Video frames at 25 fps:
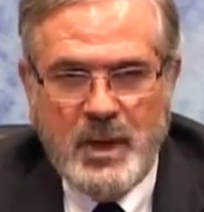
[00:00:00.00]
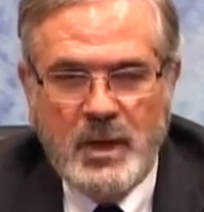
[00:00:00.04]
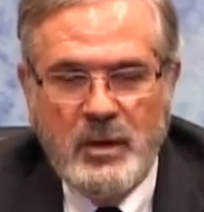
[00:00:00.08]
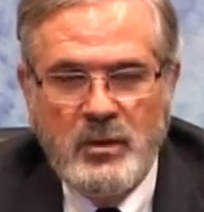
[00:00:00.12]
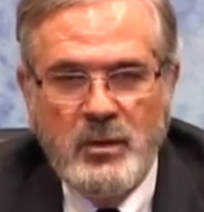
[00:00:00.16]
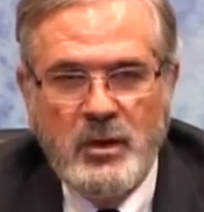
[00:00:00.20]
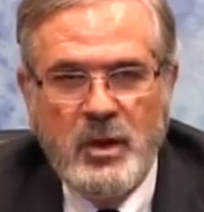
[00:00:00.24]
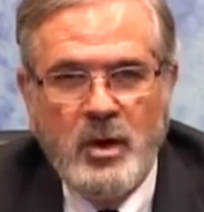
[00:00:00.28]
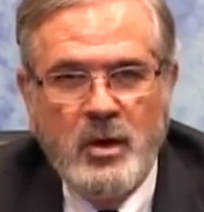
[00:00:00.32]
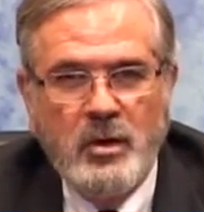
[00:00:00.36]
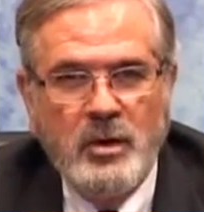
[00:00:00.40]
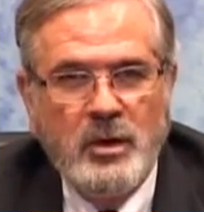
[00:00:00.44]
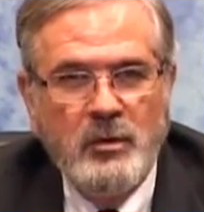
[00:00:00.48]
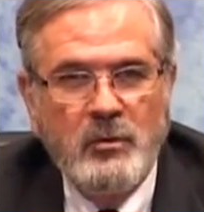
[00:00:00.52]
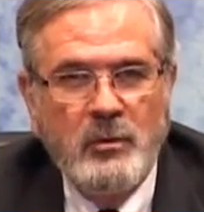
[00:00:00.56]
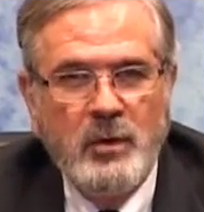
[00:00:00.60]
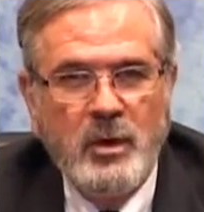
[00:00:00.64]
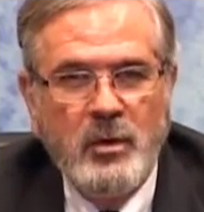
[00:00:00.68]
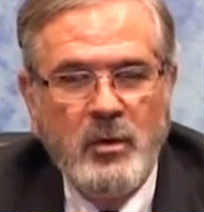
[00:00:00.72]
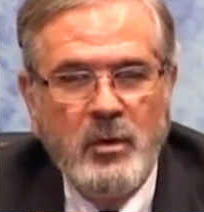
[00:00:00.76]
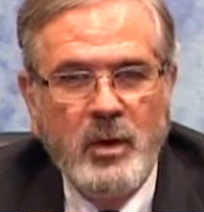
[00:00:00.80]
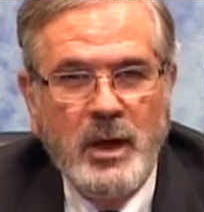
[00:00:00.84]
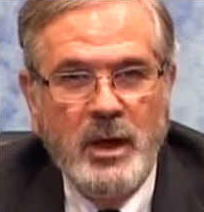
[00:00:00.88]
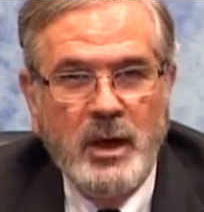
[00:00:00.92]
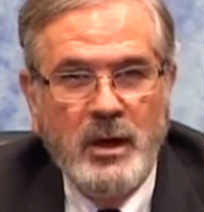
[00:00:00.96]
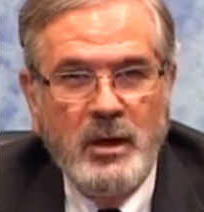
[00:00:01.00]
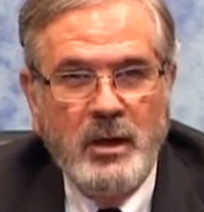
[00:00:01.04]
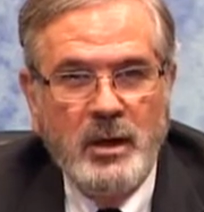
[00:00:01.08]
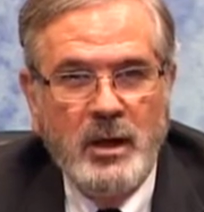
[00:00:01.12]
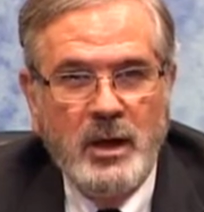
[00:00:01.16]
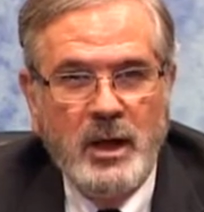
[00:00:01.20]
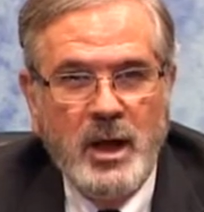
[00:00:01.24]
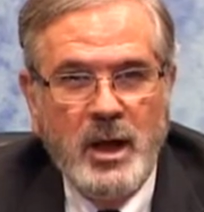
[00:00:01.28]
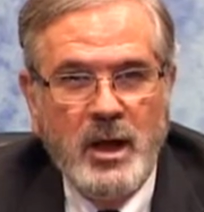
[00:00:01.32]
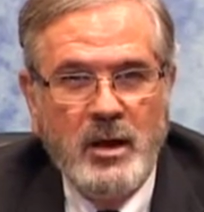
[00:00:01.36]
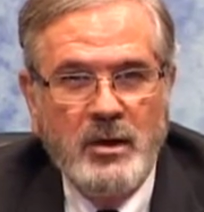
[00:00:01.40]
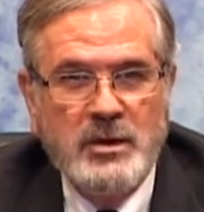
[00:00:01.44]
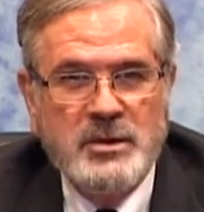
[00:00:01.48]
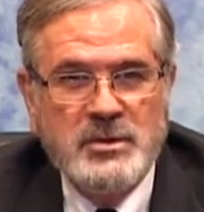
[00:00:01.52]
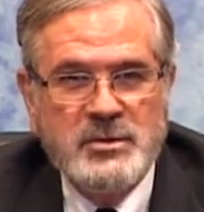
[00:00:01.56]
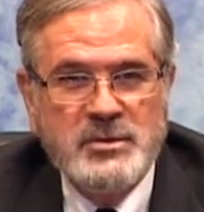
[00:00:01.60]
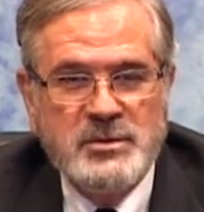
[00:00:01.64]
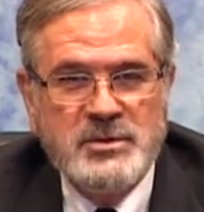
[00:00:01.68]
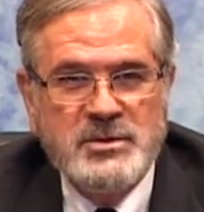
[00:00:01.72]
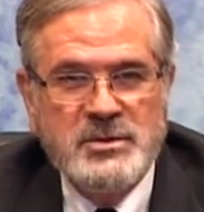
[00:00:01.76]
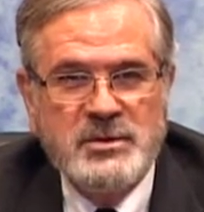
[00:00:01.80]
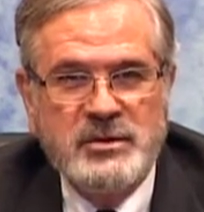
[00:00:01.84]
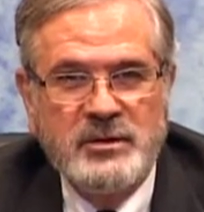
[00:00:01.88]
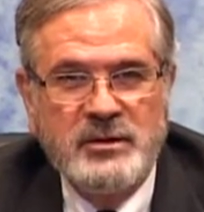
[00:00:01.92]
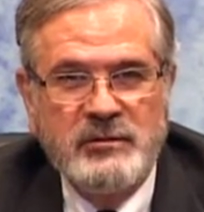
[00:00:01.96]
The only real way to go to college
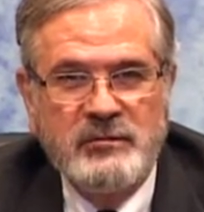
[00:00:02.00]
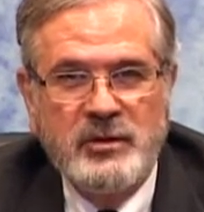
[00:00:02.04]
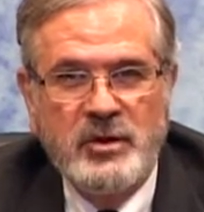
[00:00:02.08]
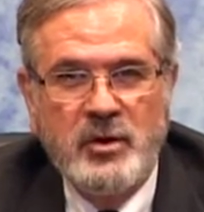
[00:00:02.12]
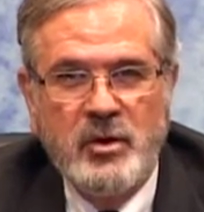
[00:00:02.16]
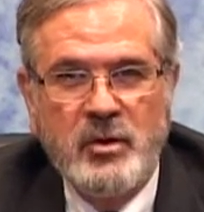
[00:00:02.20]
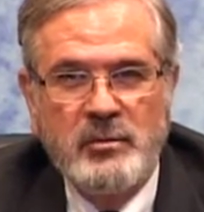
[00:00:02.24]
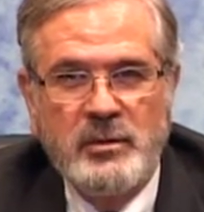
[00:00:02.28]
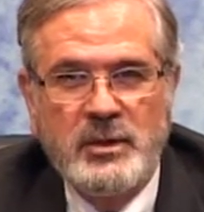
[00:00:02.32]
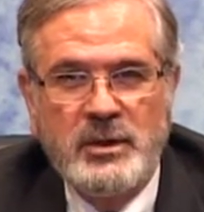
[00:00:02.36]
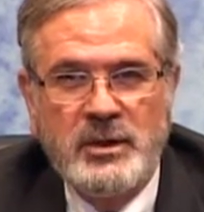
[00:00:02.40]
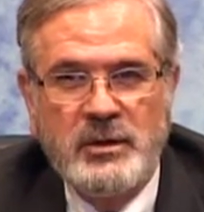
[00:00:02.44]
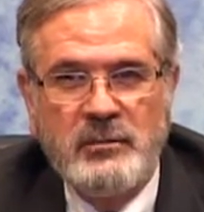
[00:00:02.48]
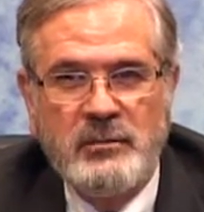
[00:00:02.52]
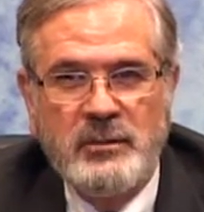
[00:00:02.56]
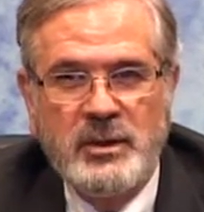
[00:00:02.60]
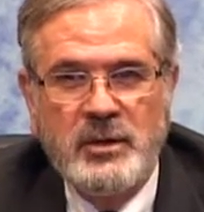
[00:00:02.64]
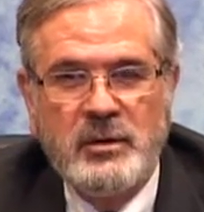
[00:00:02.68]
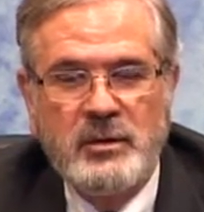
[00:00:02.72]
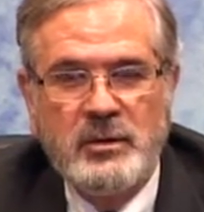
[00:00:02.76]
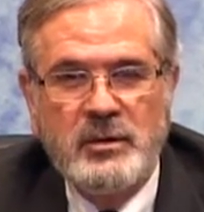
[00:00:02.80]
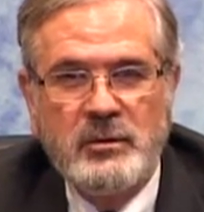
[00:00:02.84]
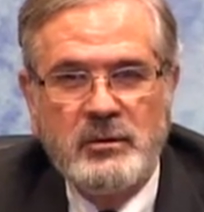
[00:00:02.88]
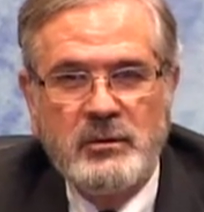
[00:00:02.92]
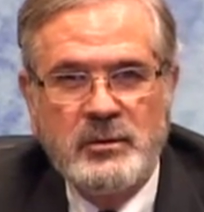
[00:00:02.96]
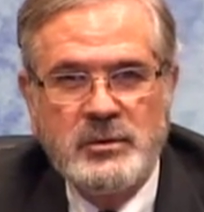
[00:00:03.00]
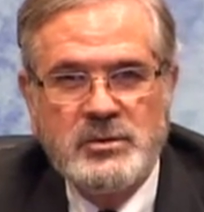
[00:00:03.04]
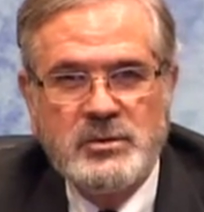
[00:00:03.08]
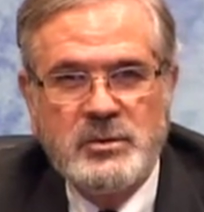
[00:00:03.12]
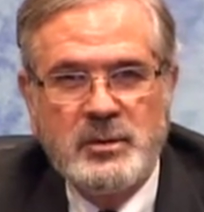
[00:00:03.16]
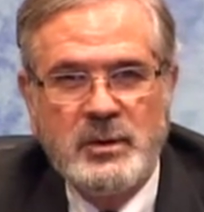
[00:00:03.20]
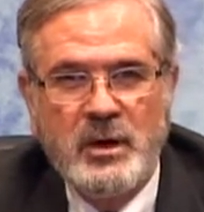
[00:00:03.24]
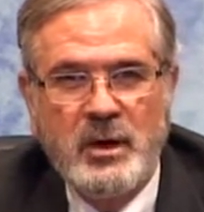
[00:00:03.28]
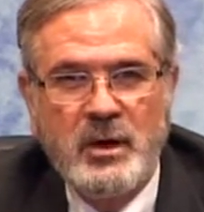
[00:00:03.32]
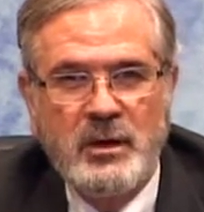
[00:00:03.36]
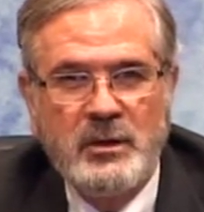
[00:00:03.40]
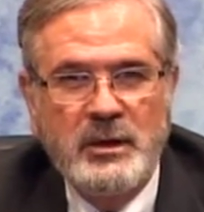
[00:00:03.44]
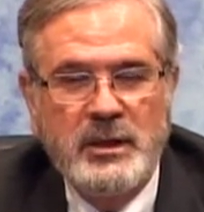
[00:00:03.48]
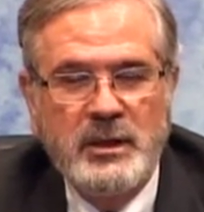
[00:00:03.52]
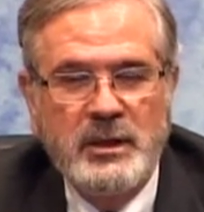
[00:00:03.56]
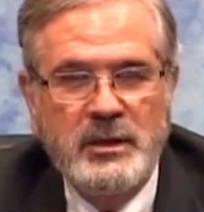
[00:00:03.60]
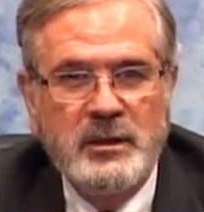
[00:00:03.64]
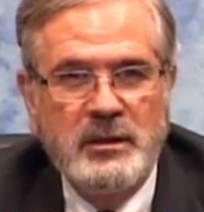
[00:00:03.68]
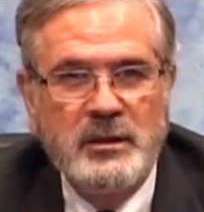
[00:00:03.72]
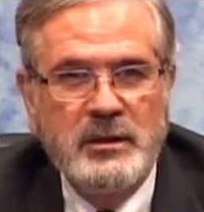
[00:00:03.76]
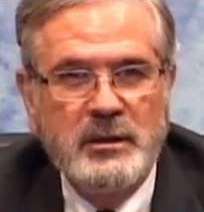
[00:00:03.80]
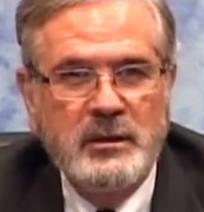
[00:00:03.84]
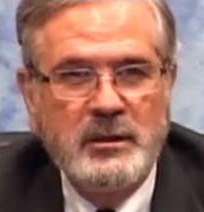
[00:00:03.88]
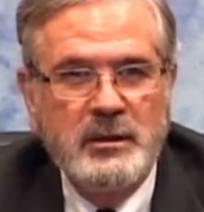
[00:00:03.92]
was to live at home and commute, which we all did.